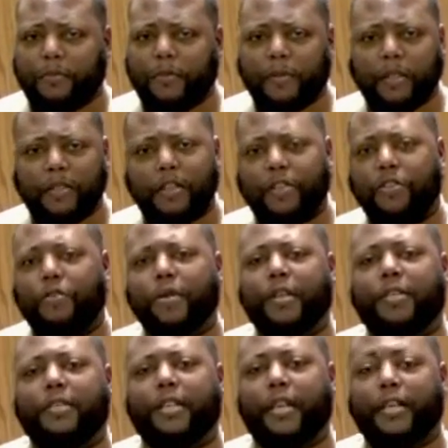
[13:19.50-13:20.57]
The eunuch
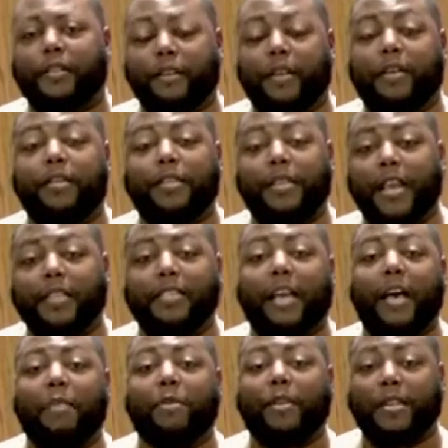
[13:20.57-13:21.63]
says, Yes, I
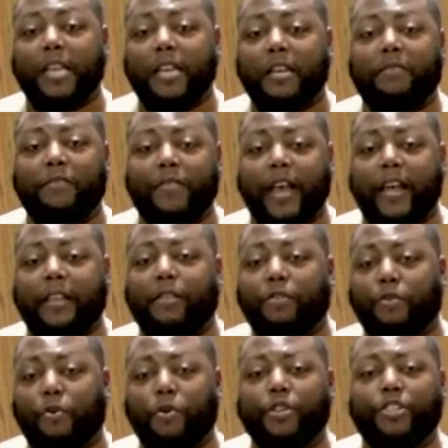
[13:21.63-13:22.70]
believe that the
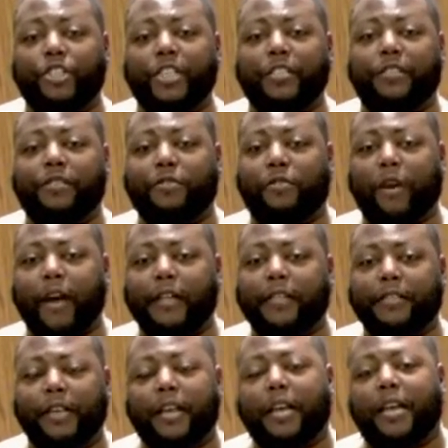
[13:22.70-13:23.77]
Lord Jesus Christ
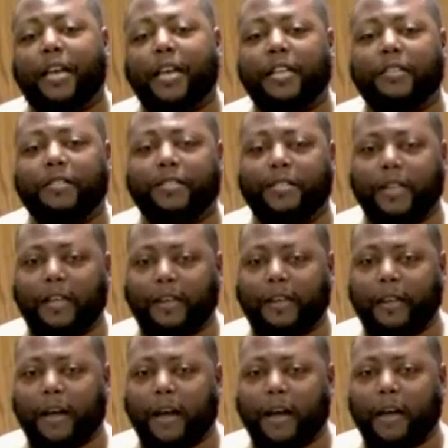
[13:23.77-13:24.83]
is the Son of
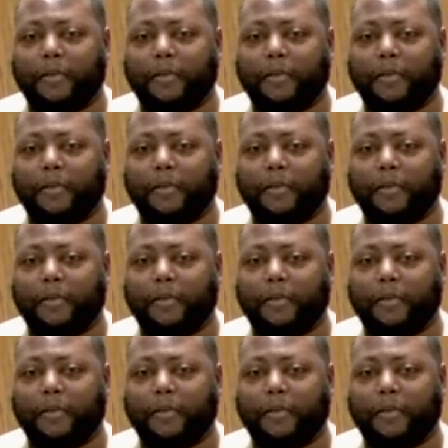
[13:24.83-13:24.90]
God.